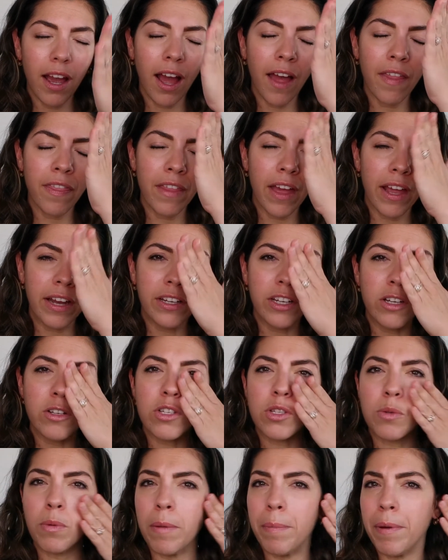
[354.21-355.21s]
and then you
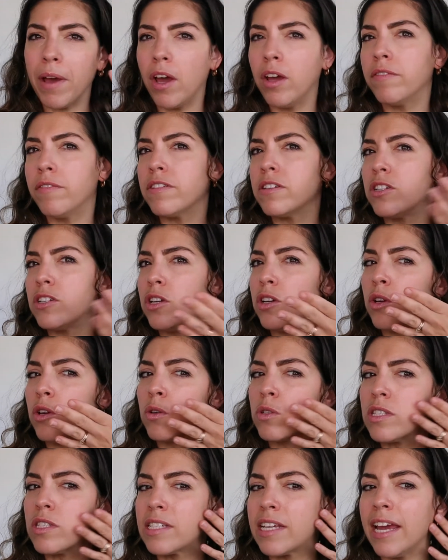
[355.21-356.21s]
sweep it over
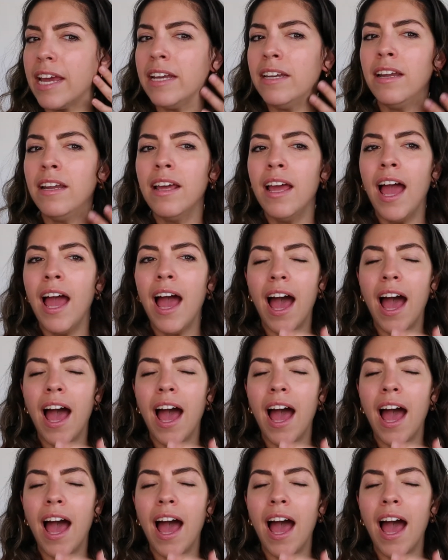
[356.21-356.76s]
your skin,